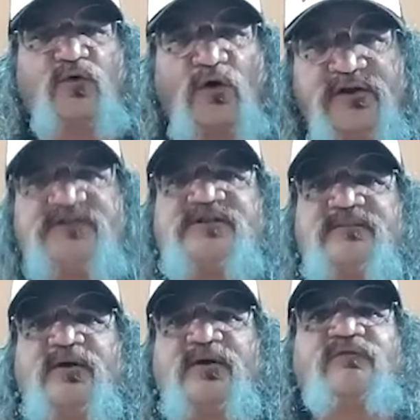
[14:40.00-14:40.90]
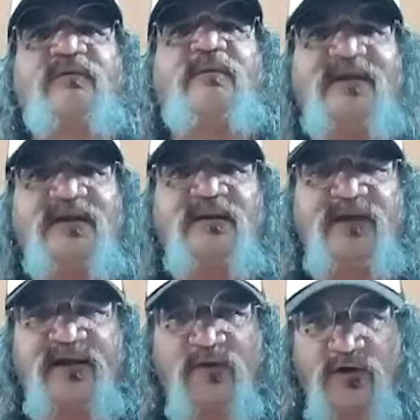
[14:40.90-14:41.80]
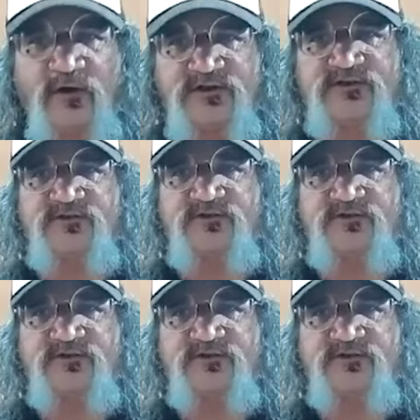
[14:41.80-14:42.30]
colleges, because we were mainly playing colleges,